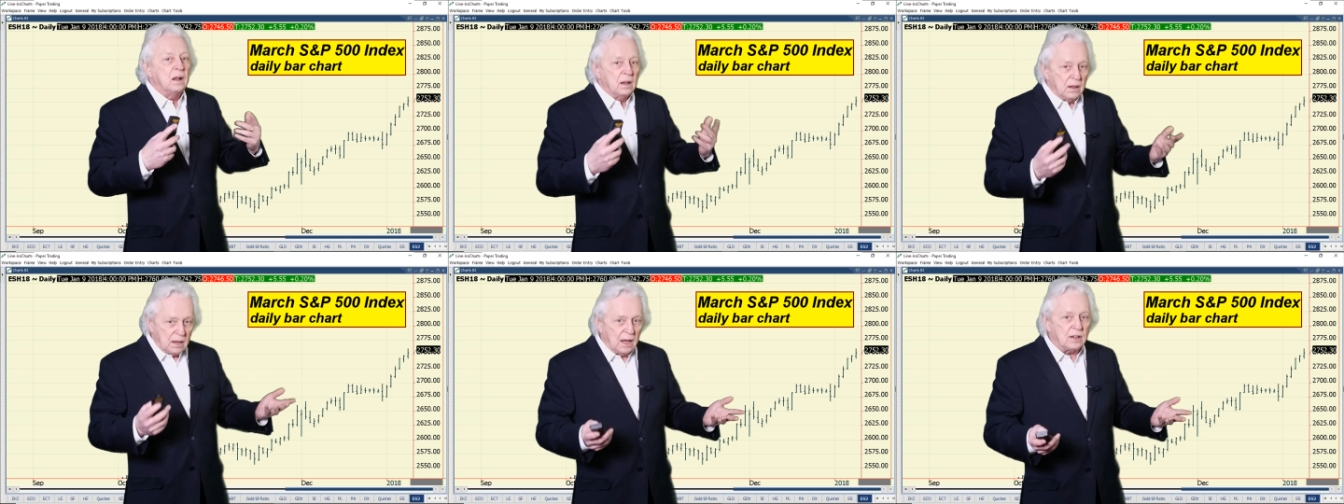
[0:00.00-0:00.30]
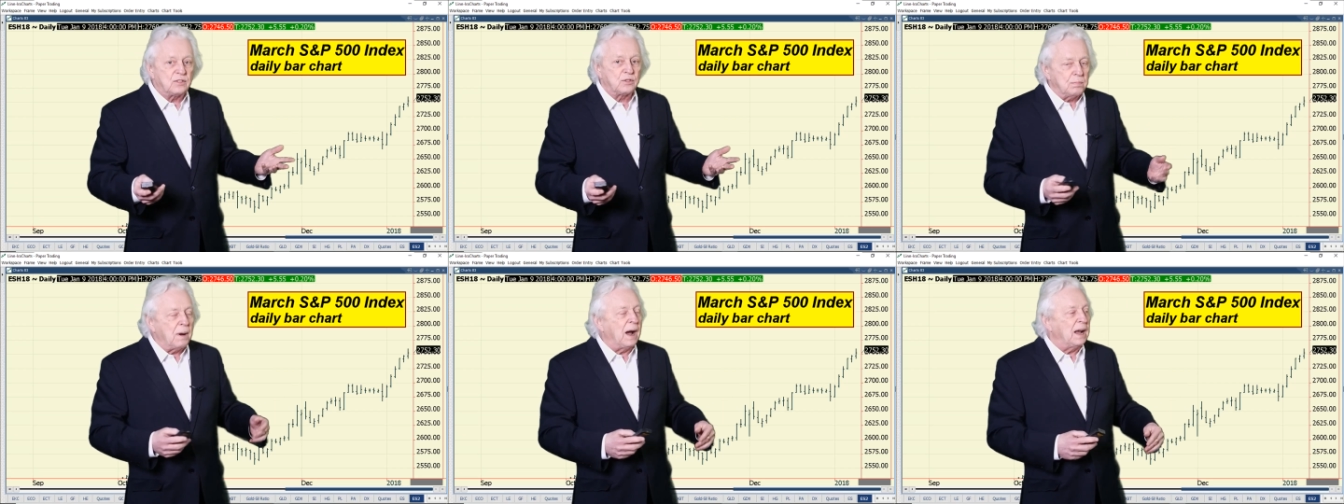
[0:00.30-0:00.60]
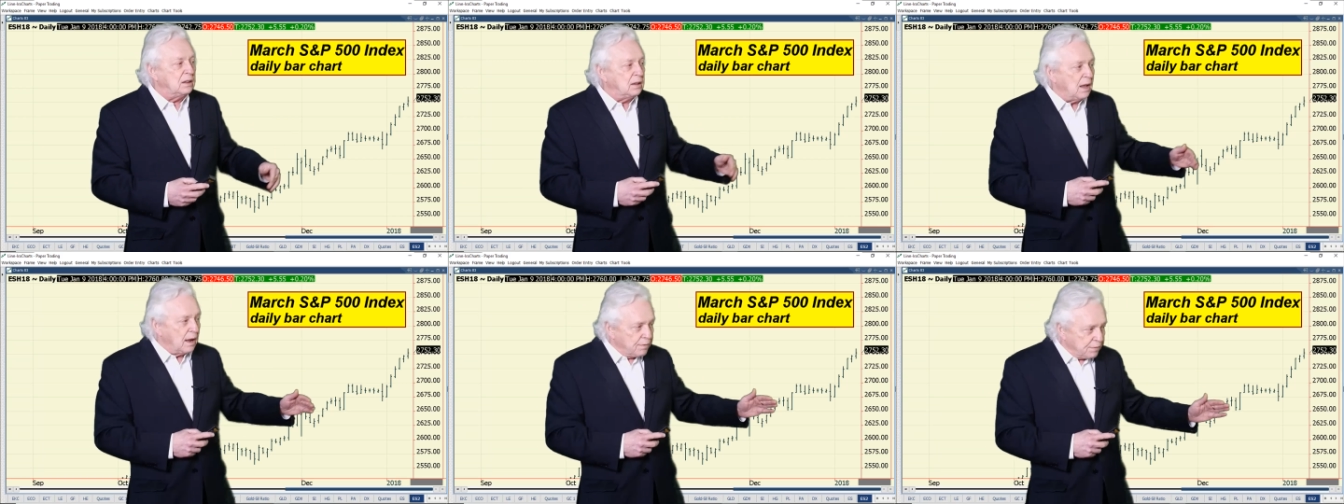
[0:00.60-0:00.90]
That's my
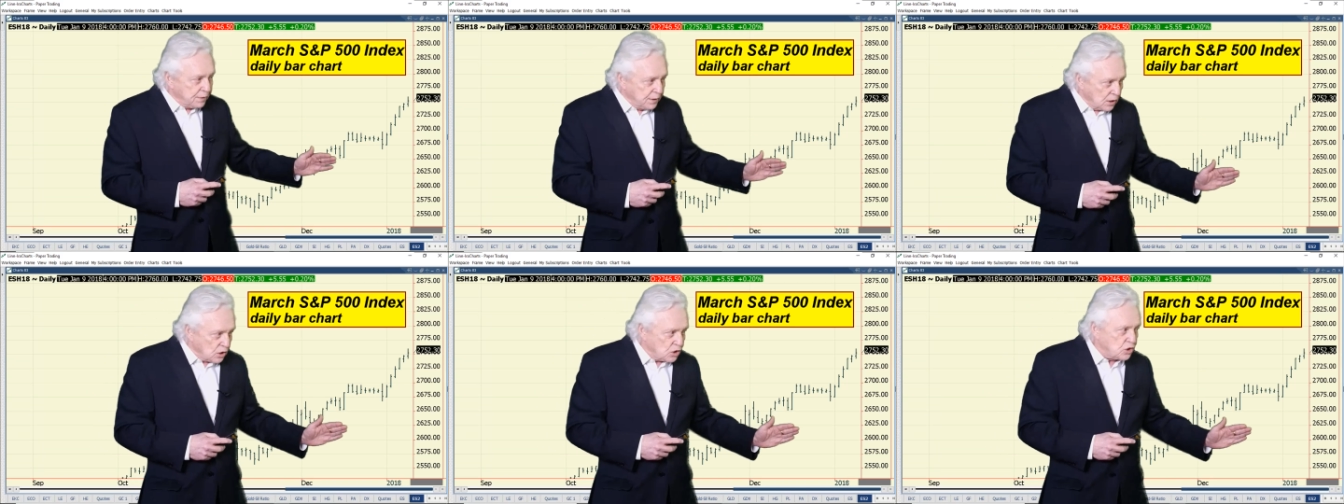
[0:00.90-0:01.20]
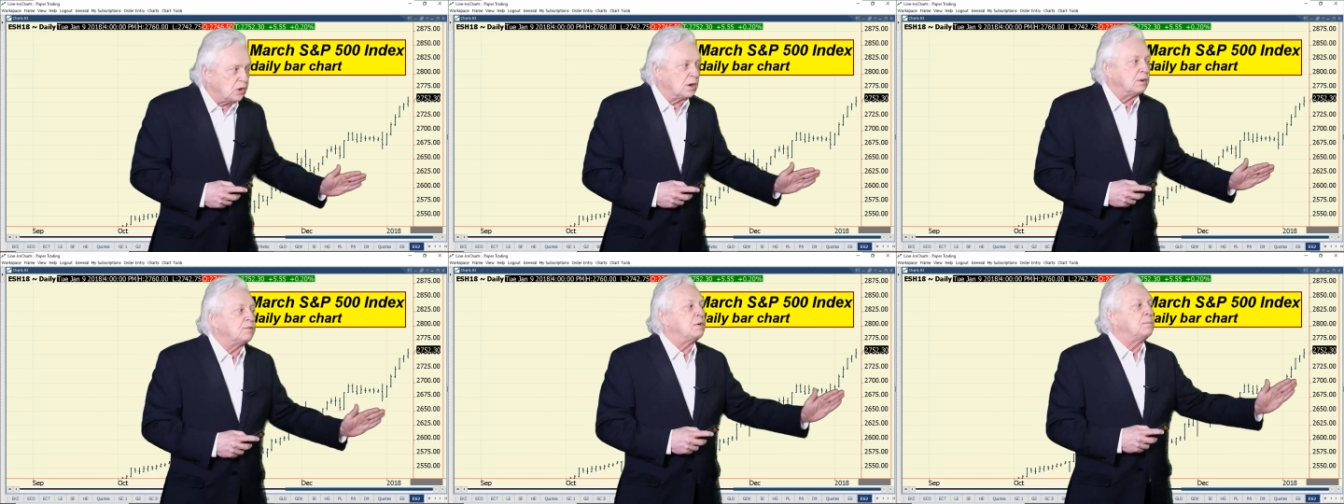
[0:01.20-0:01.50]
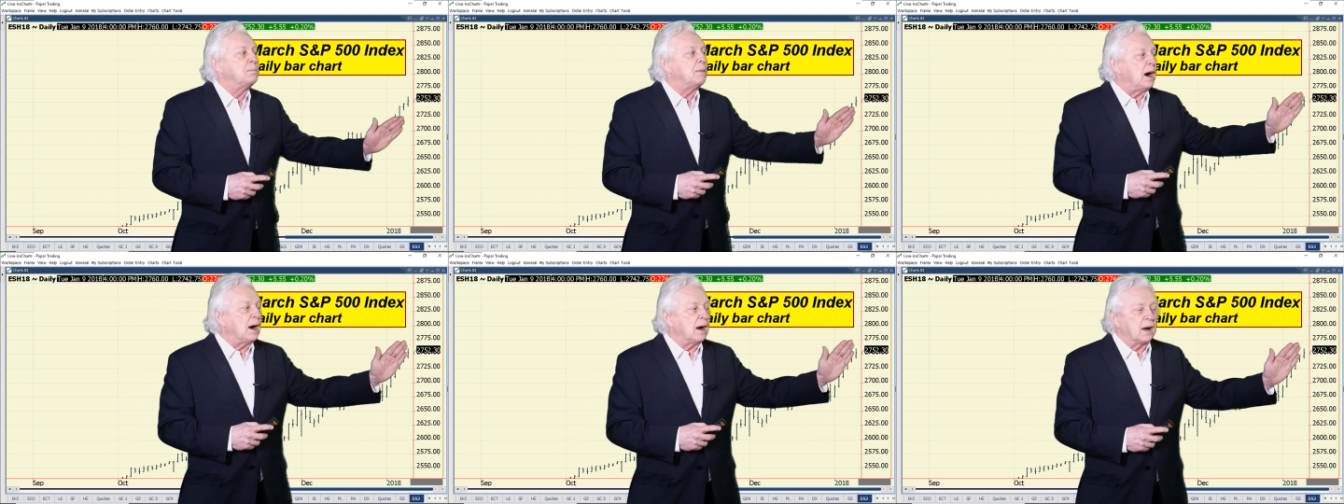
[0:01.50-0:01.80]
definition of a
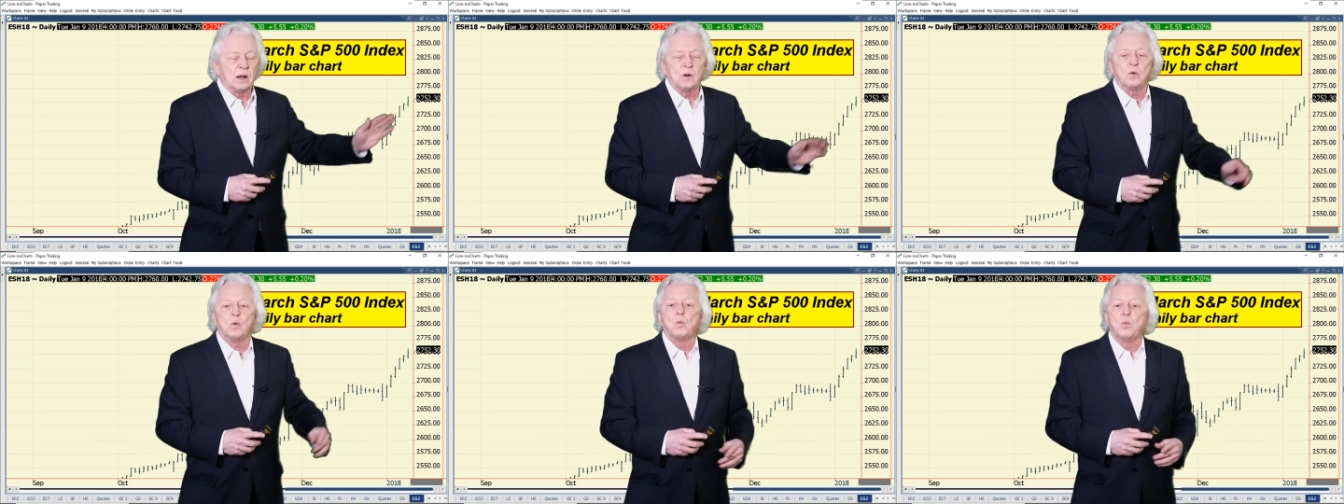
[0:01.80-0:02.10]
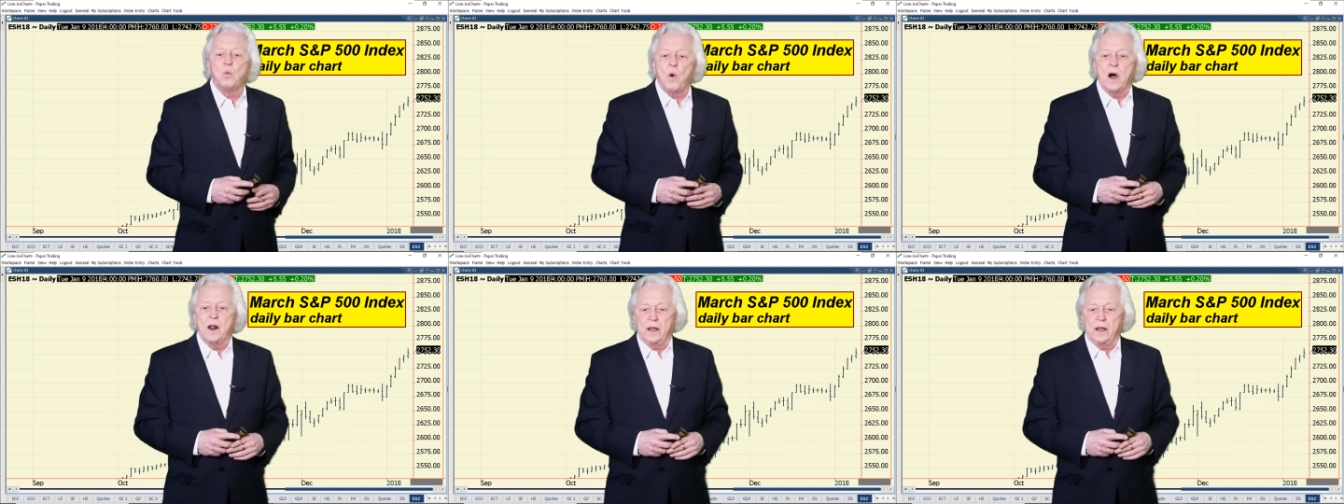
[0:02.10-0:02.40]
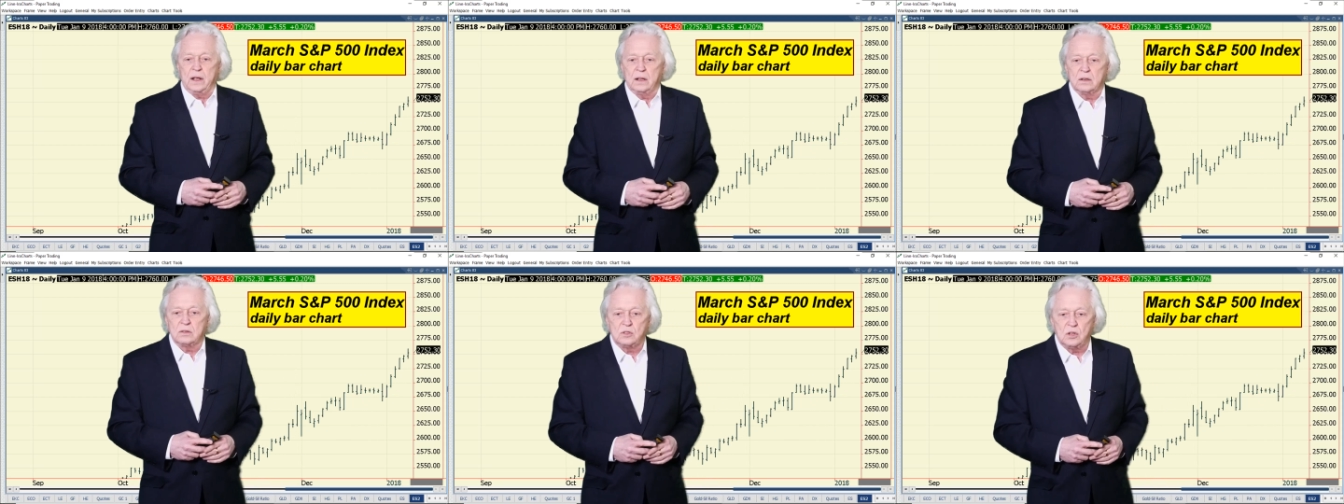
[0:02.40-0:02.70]
market
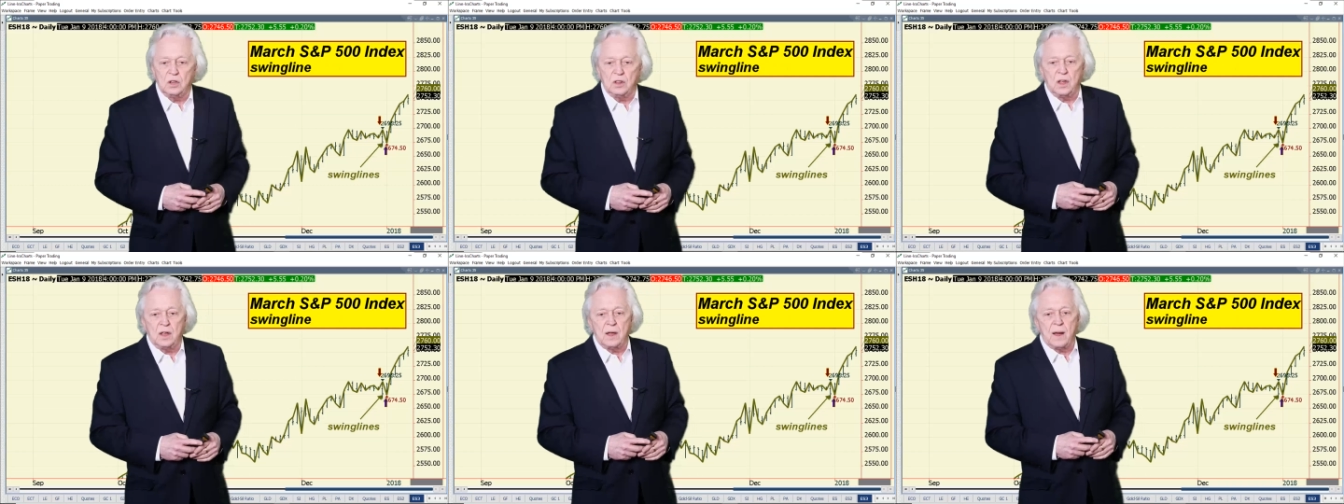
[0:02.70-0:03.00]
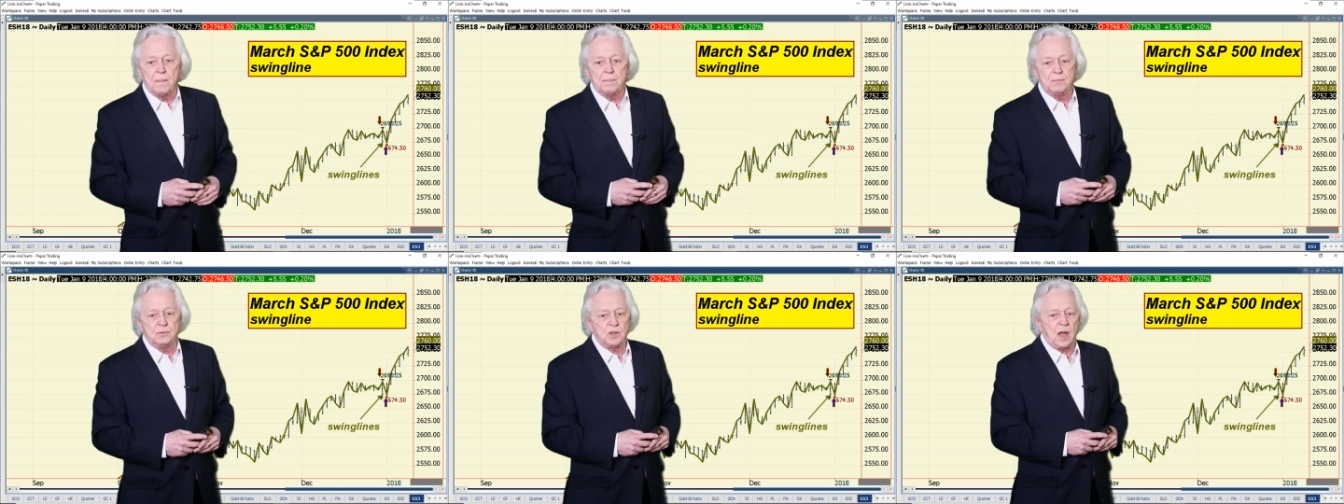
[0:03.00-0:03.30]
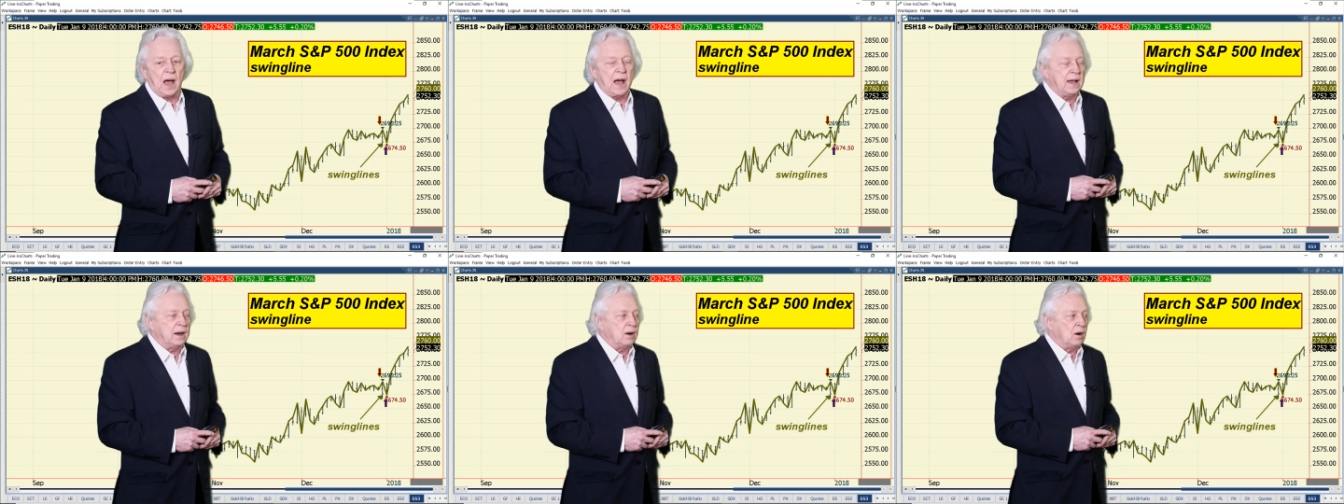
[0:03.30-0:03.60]
running to the
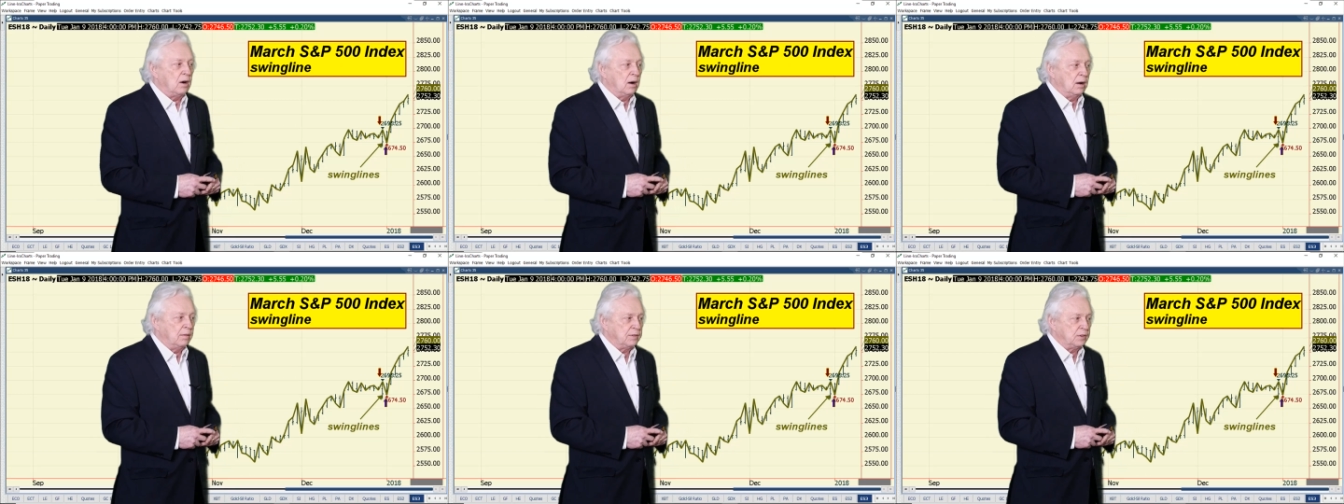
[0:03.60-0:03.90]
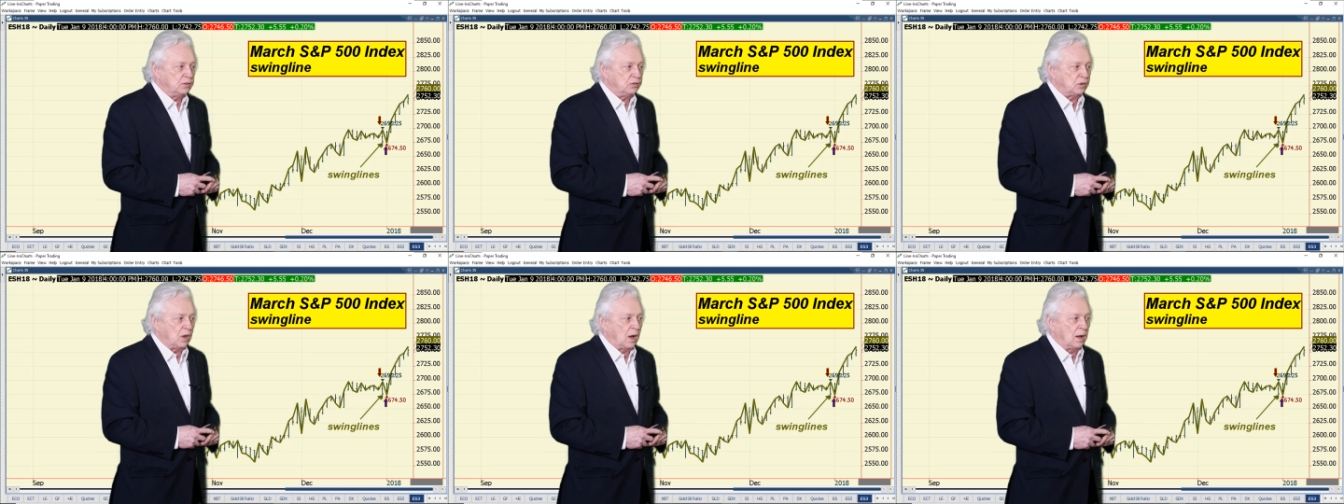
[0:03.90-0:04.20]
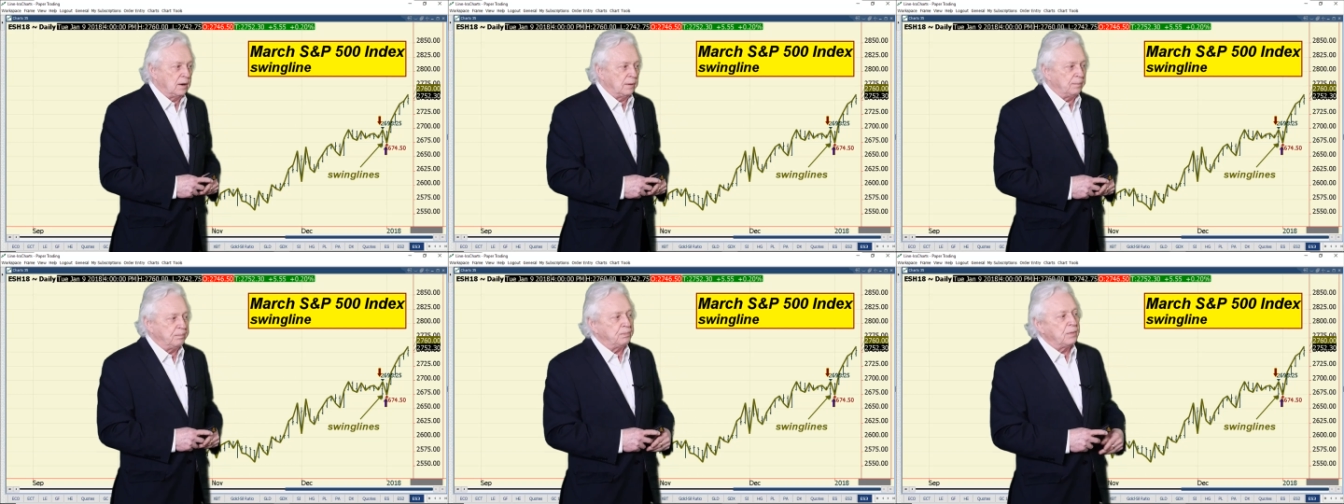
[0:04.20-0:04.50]
upside all of a
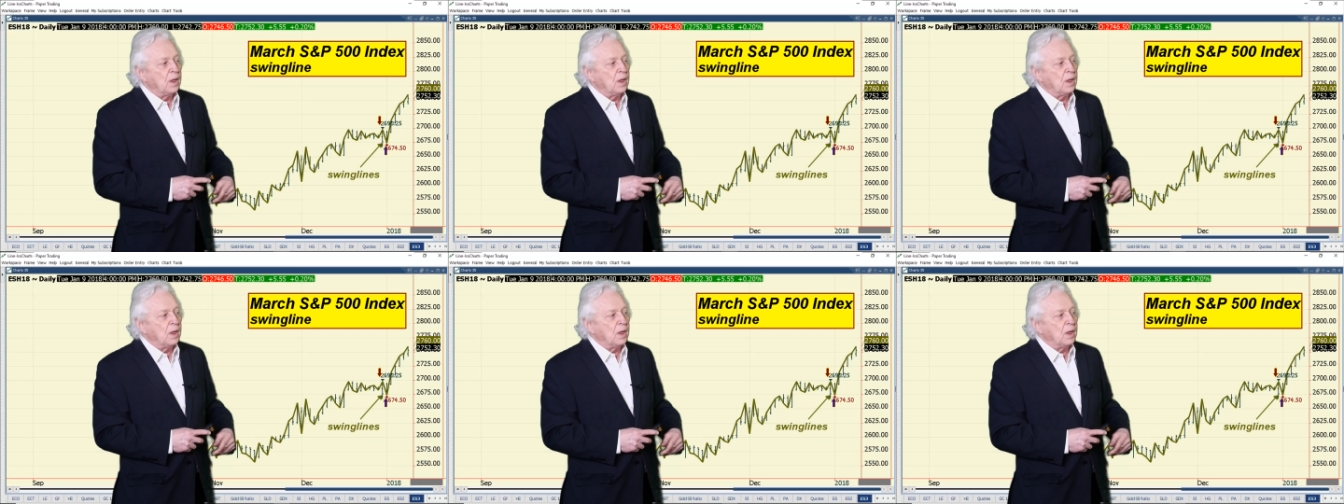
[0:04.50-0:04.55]
sudden.